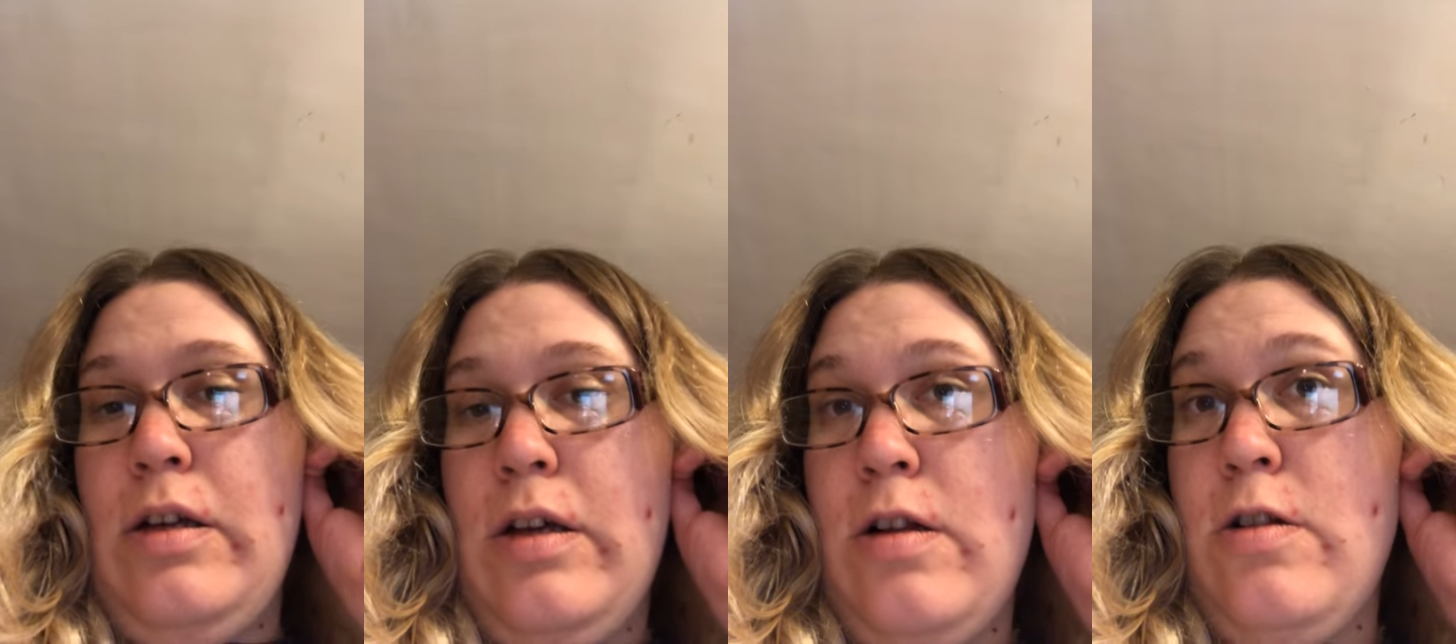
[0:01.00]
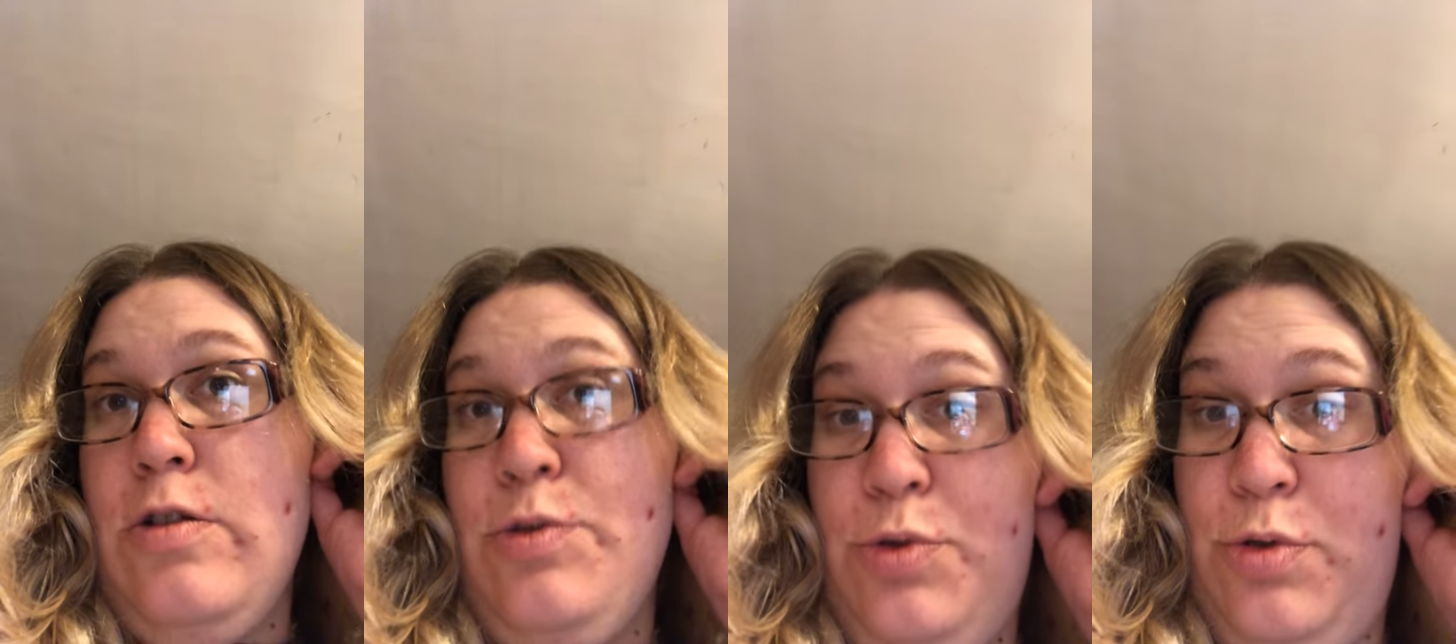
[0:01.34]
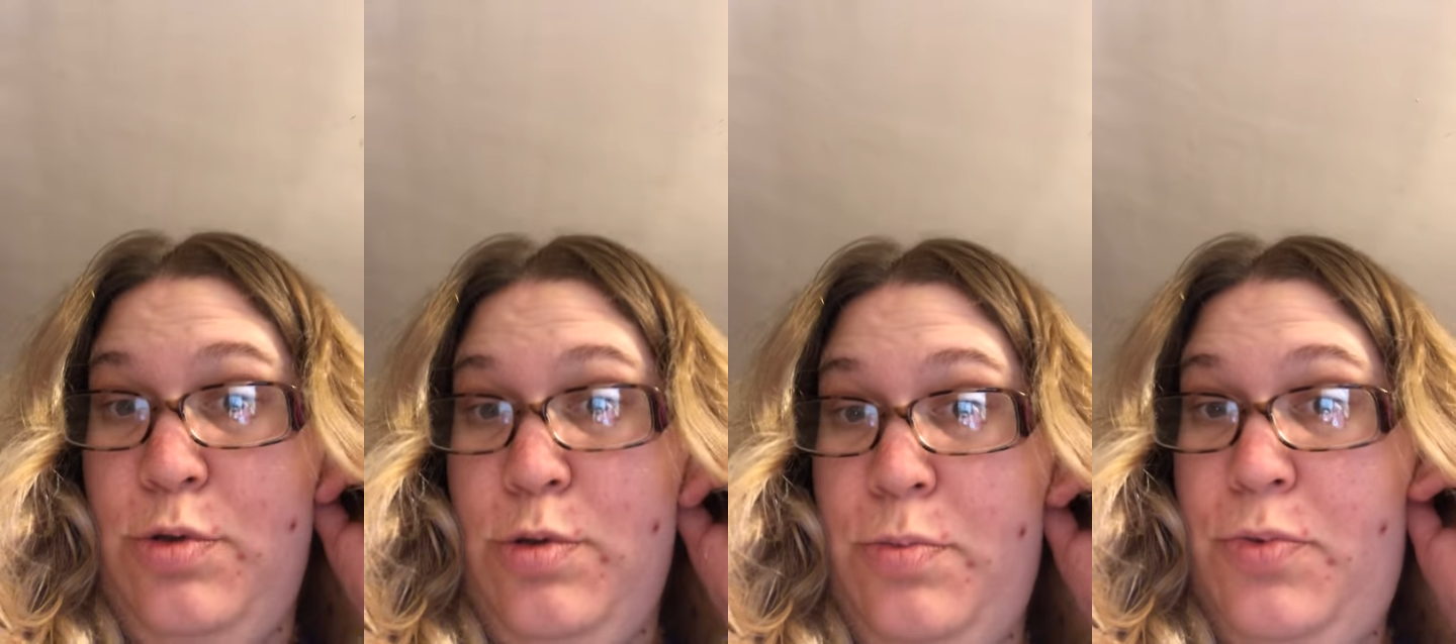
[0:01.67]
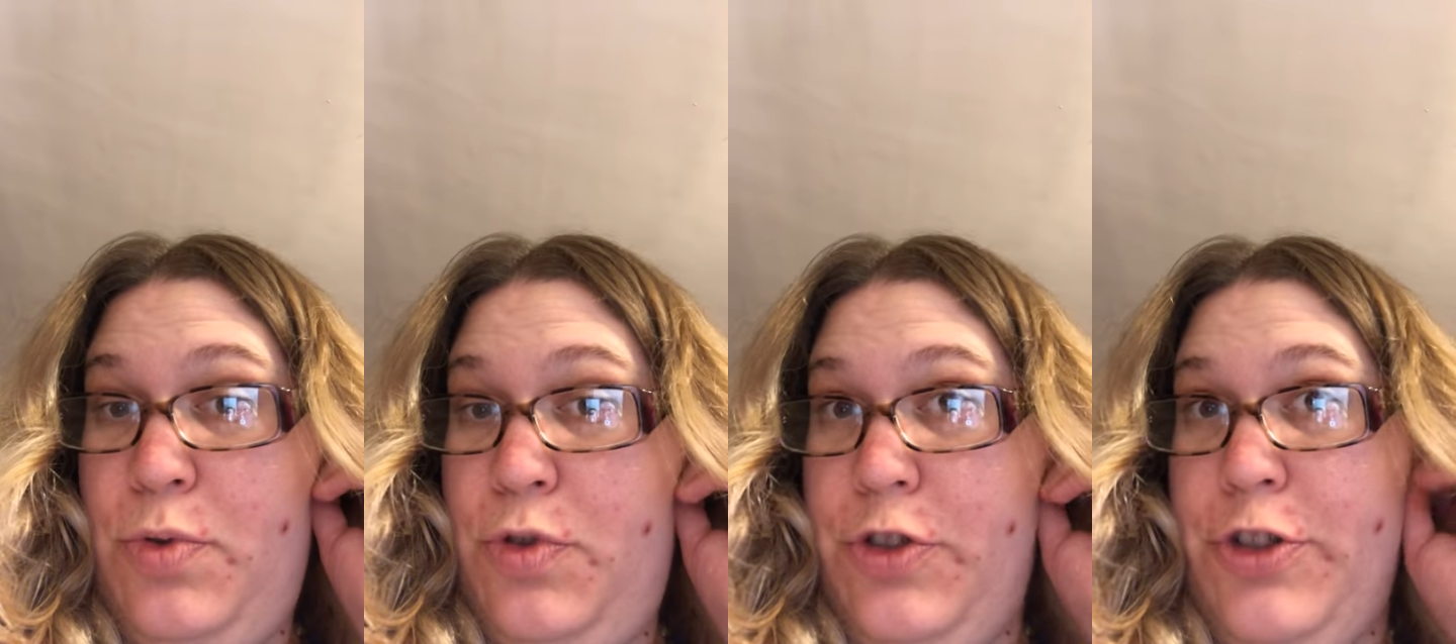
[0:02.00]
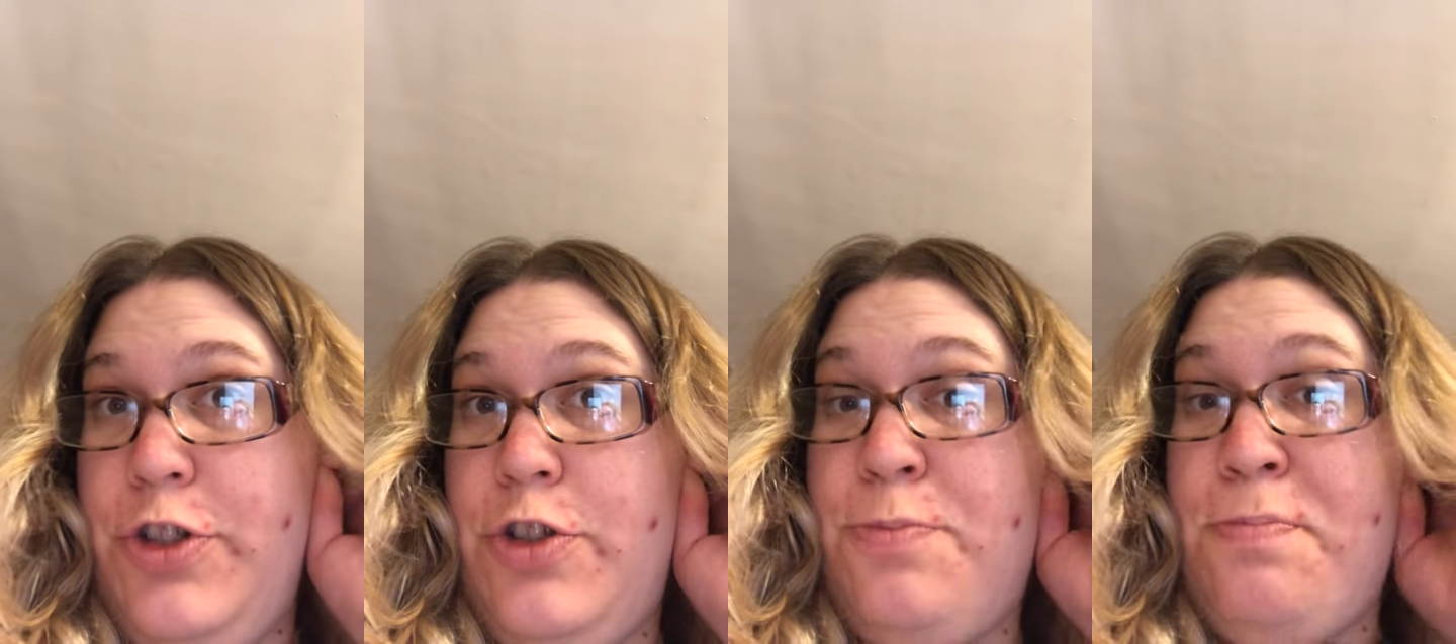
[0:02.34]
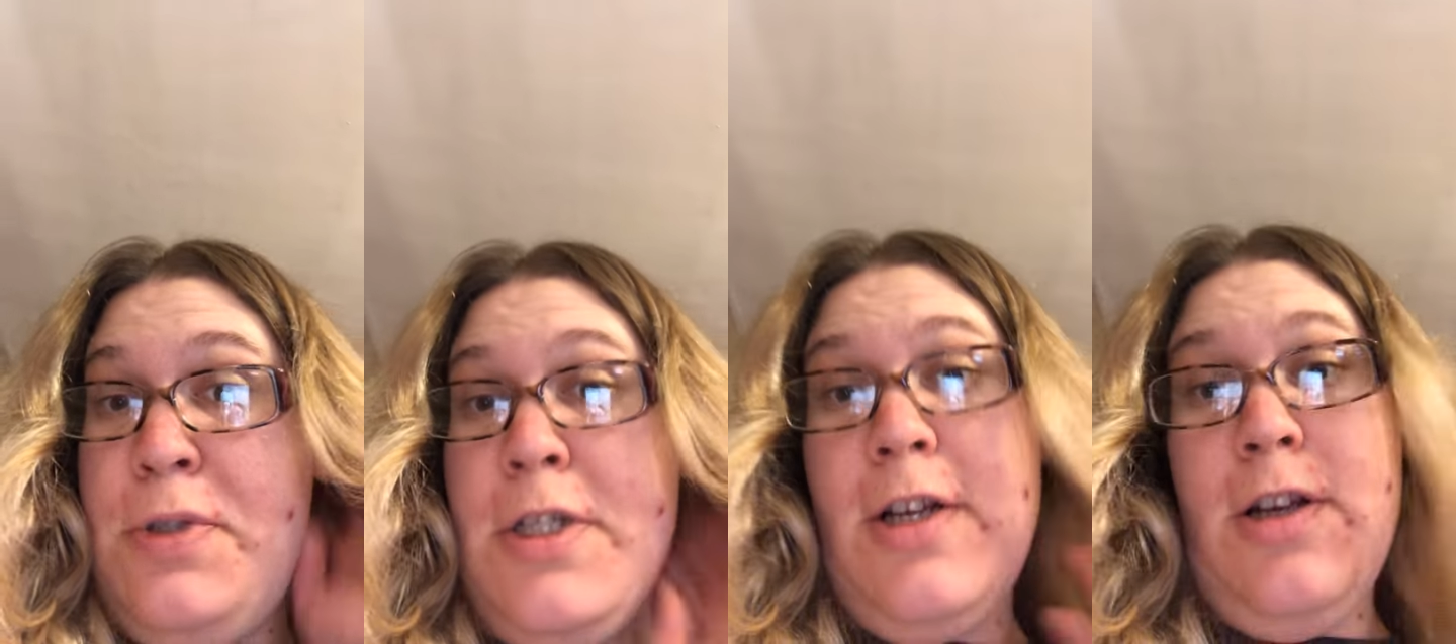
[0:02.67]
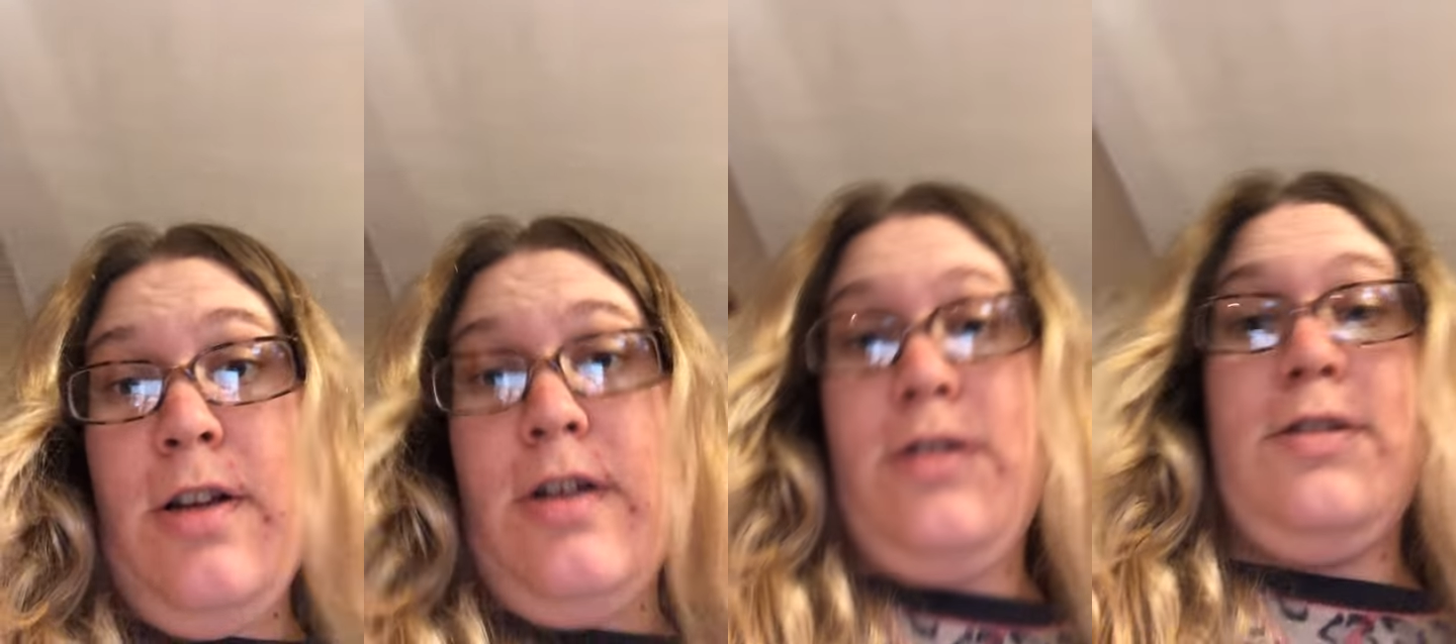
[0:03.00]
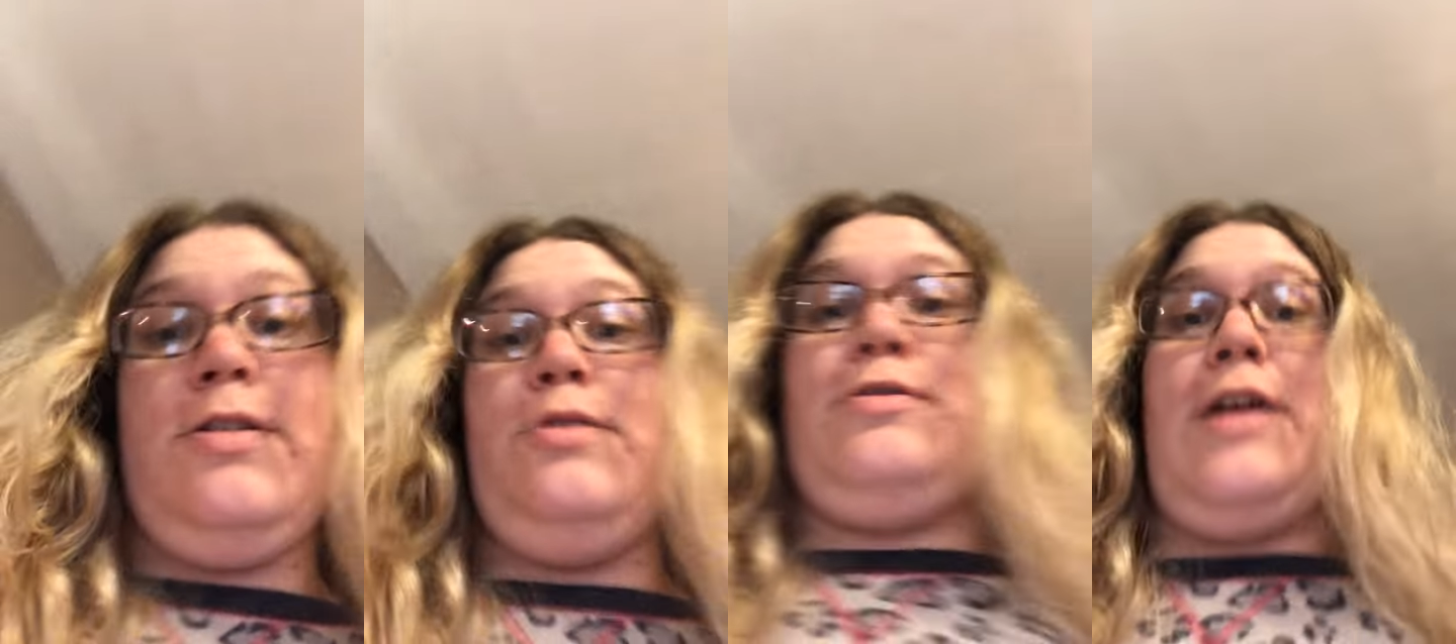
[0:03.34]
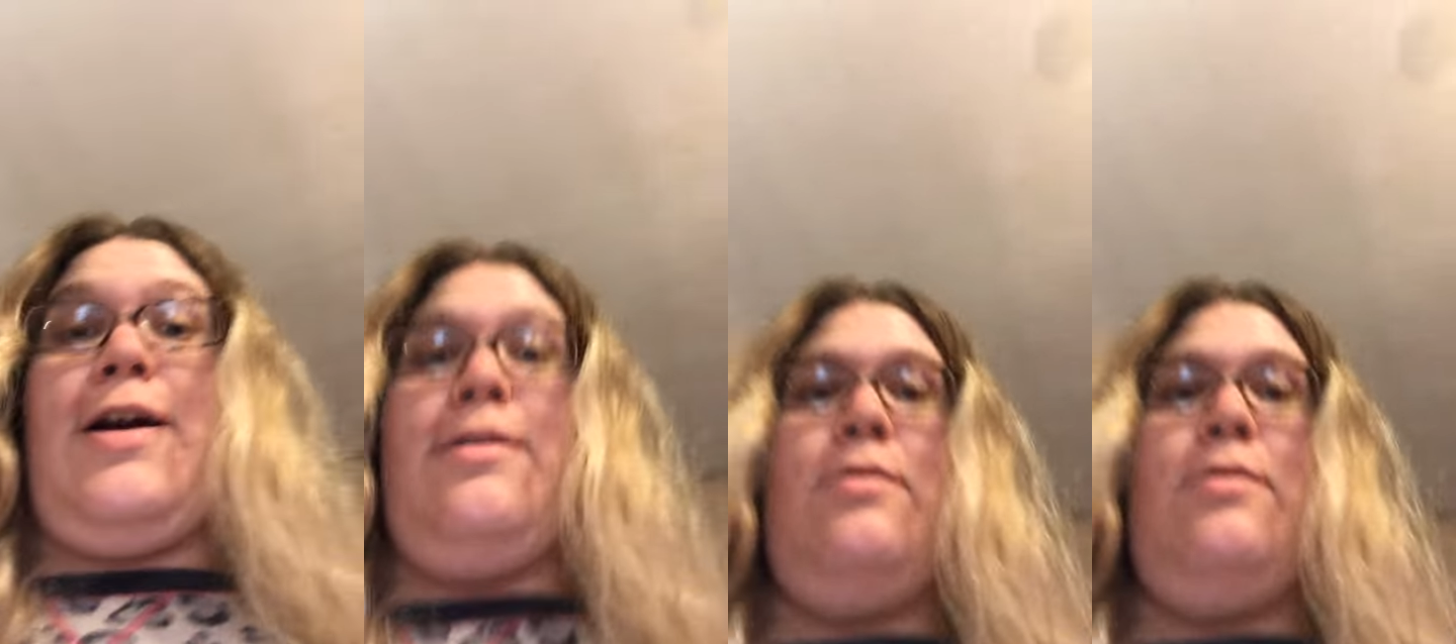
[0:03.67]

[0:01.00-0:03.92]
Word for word: Hello YouTube users, please subscribe.